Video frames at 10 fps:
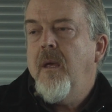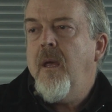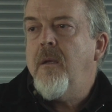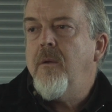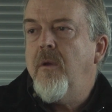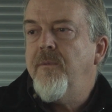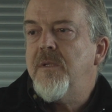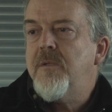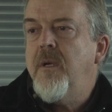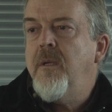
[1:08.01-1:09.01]
and a lot of
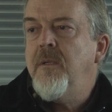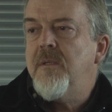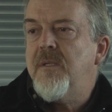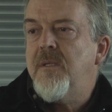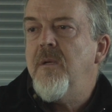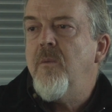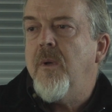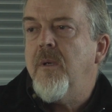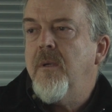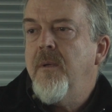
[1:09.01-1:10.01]
Australian
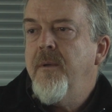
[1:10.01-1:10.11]
cinema